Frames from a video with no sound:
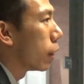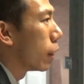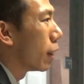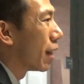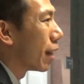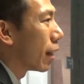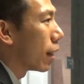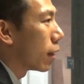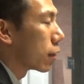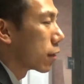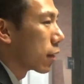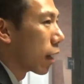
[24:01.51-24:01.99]

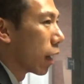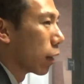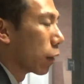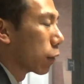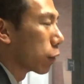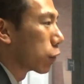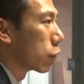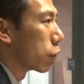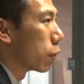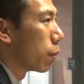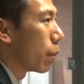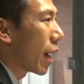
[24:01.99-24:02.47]
and tell it
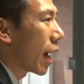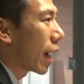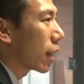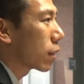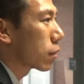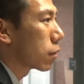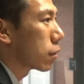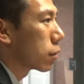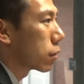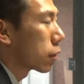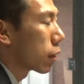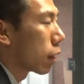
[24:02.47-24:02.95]
to the
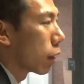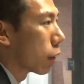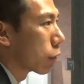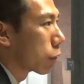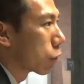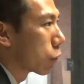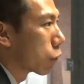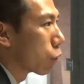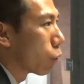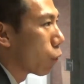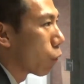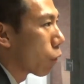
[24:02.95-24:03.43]
masses, tell it
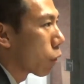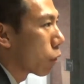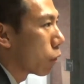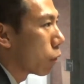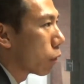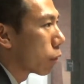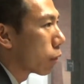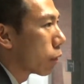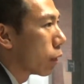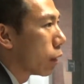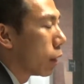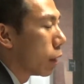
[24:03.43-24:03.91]
to the
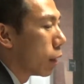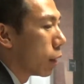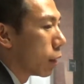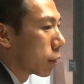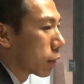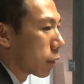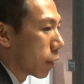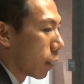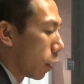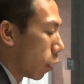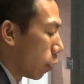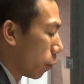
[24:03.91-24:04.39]
world,
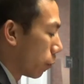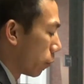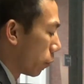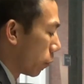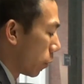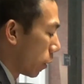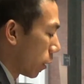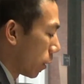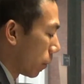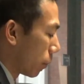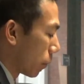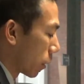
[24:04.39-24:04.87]
to help
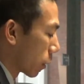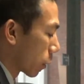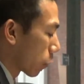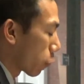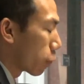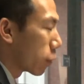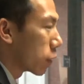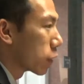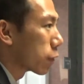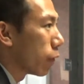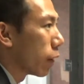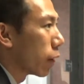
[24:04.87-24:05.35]

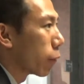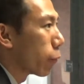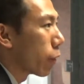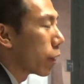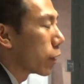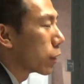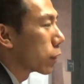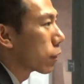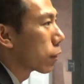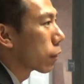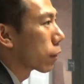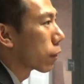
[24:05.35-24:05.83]
increase
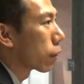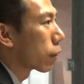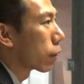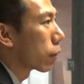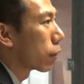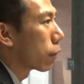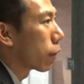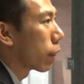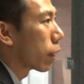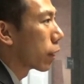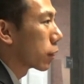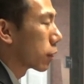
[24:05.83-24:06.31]
fundraising,
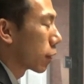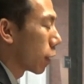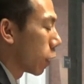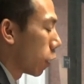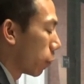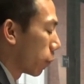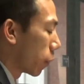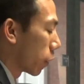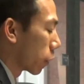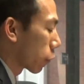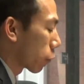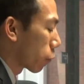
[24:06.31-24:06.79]
right? To
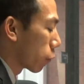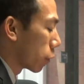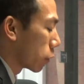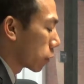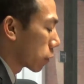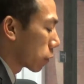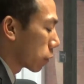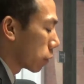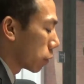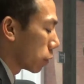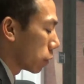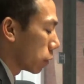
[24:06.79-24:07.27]
help increase
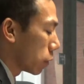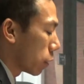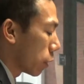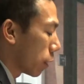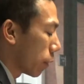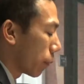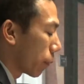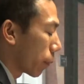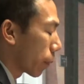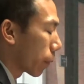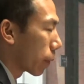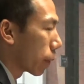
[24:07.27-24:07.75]
the
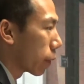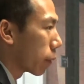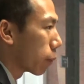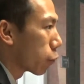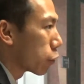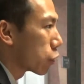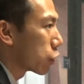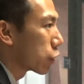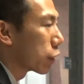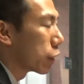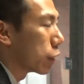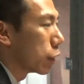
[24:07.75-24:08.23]

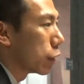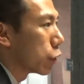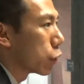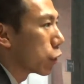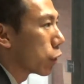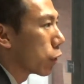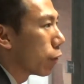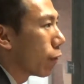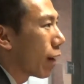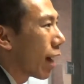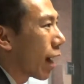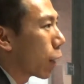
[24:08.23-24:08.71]
prestige and
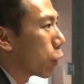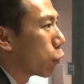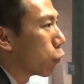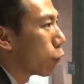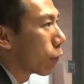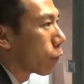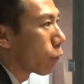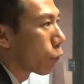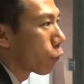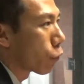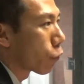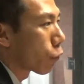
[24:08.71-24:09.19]
the value
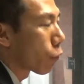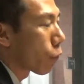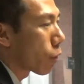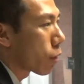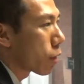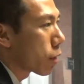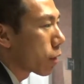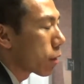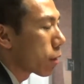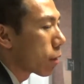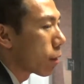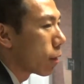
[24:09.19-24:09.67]
of your
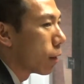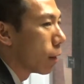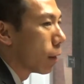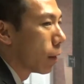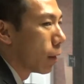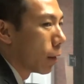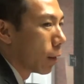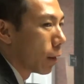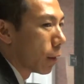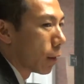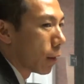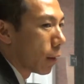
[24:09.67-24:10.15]
degree,
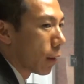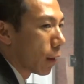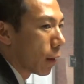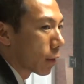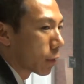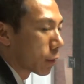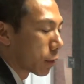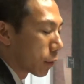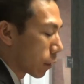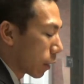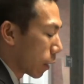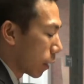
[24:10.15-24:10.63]

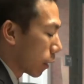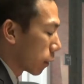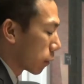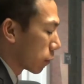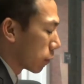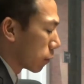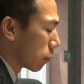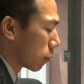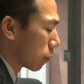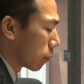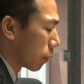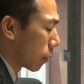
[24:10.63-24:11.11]
to
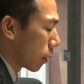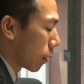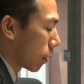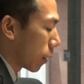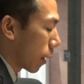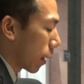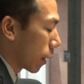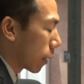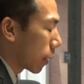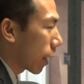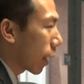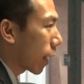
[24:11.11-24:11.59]

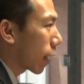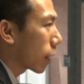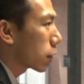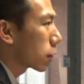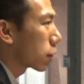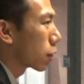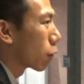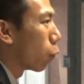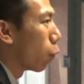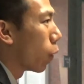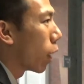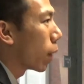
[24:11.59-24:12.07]
enhance
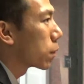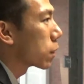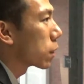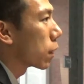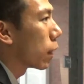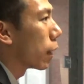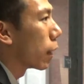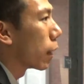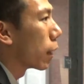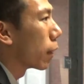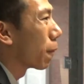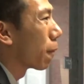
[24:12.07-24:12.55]
the
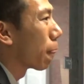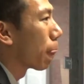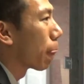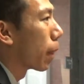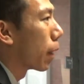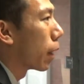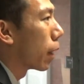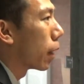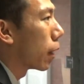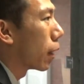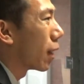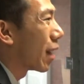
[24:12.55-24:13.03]
website
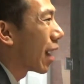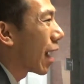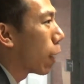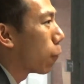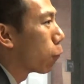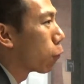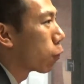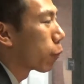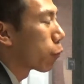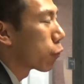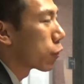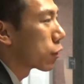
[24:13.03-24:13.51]
and how
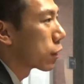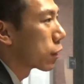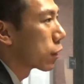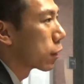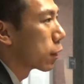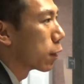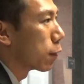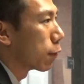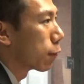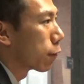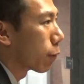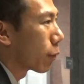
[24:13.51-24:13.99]
we're
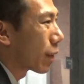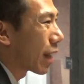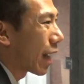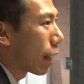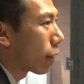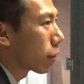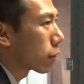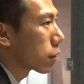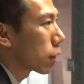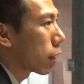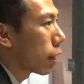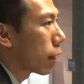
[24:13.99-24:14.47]
perceived from the
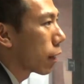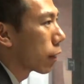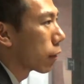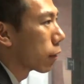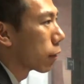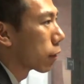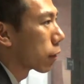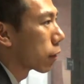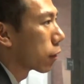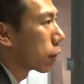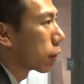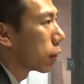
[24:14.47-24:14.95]
outside
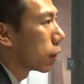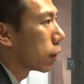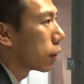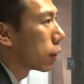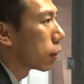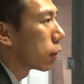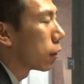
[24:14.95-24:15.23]
looking in.